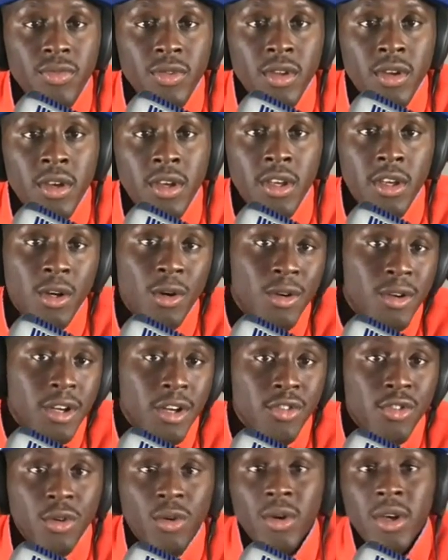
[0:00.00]
And he going to
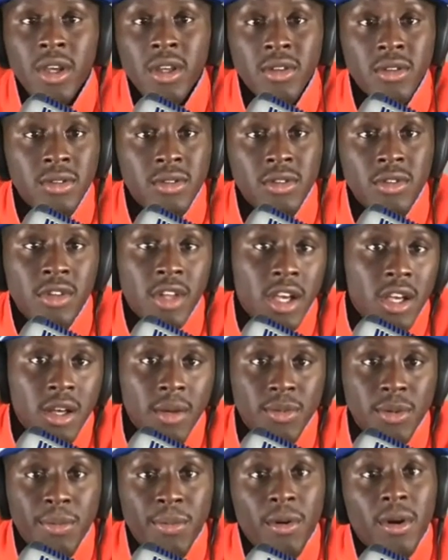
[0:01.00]
cut your wages and jack
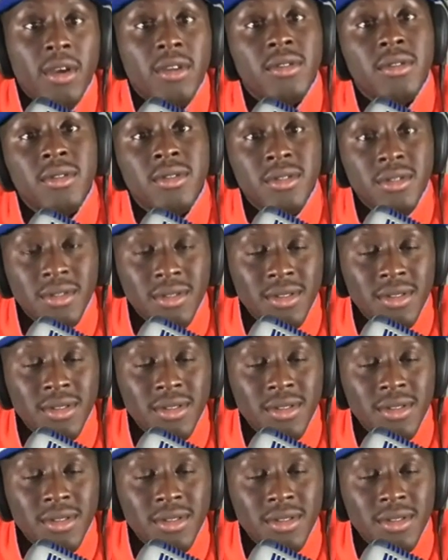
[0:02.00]
up the prices.